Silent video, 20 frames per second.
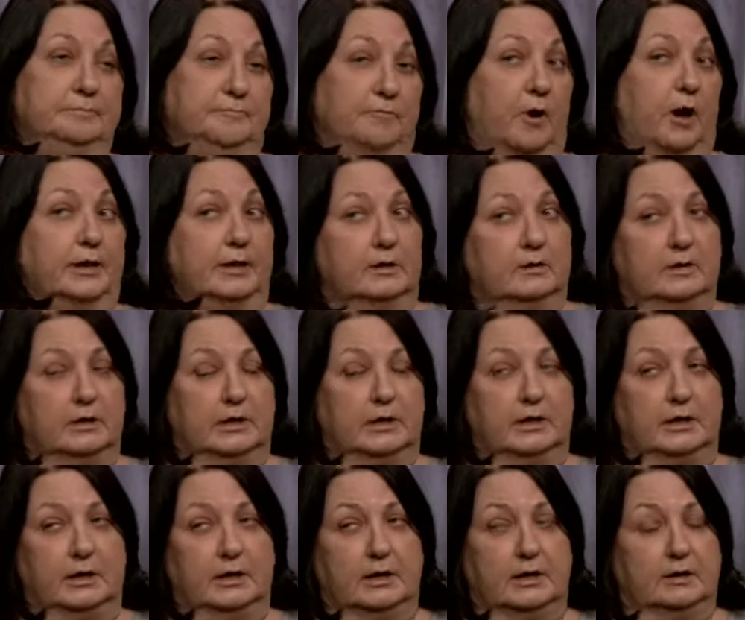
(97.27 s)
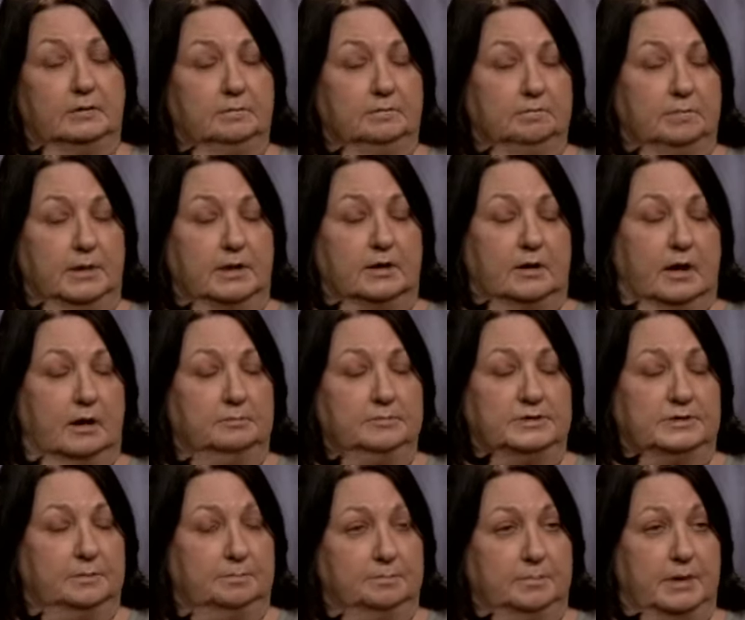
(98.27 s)
frankly, it
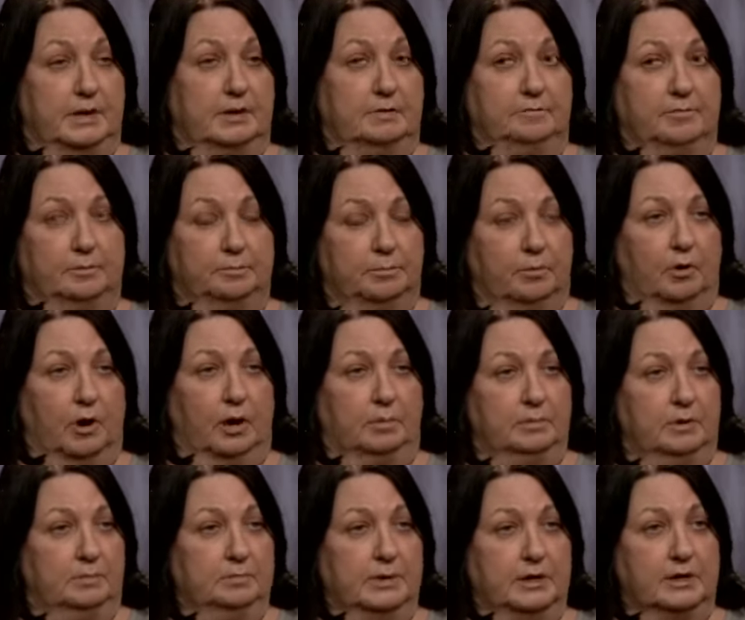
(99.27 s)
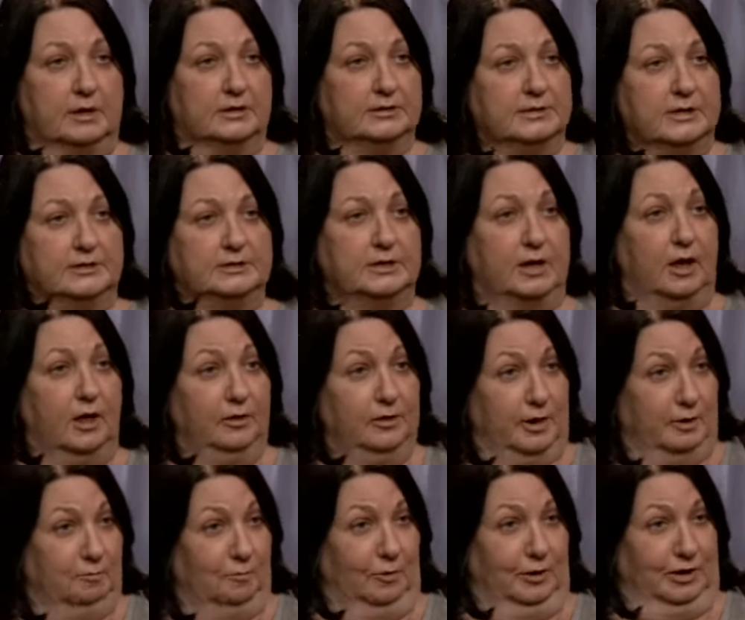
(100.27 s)
becomes a bit of a problem because that's all
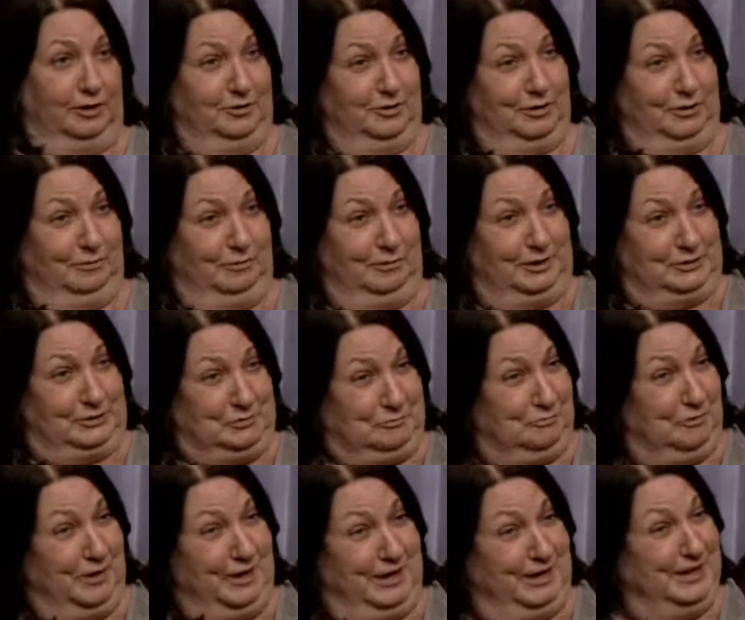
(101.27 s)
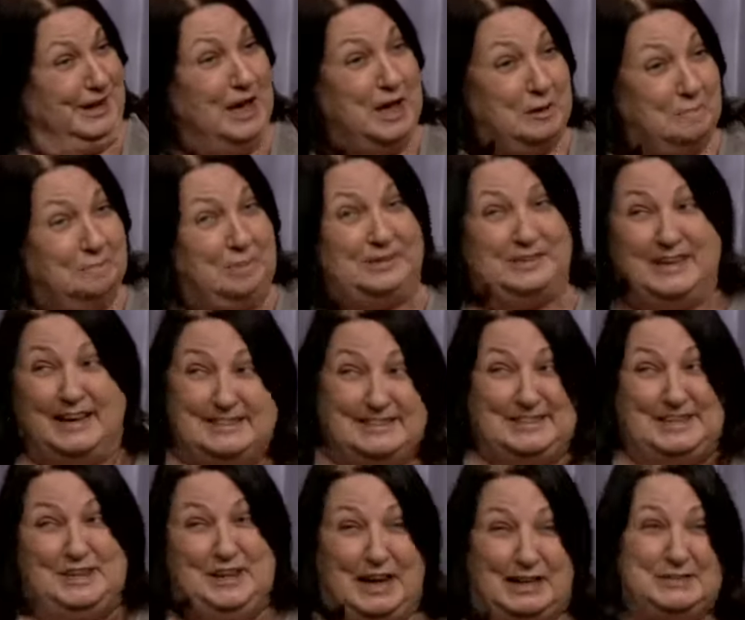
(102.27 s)
they want to do is read. But
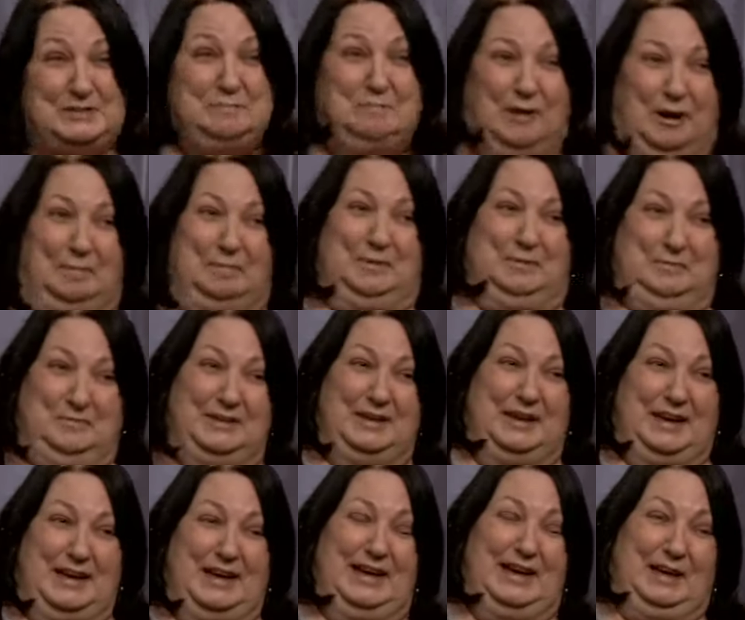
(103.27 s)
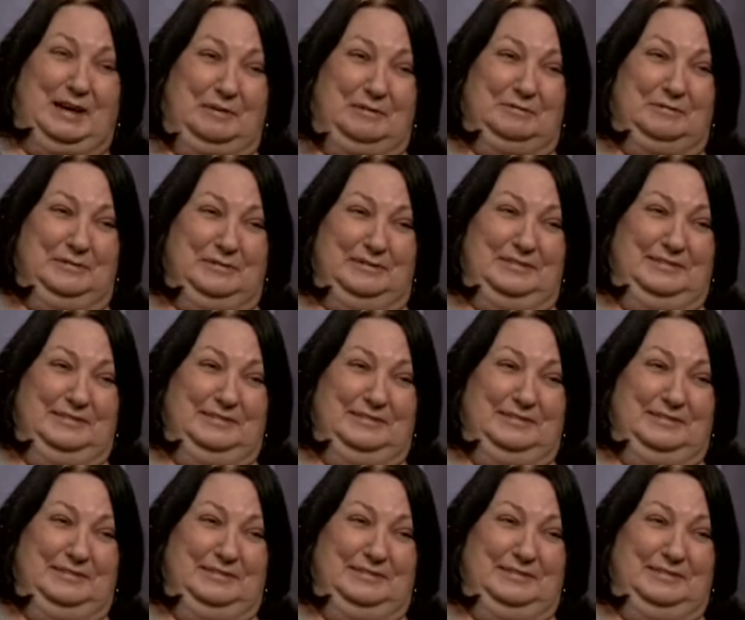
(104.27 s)
that's a nice problem to have.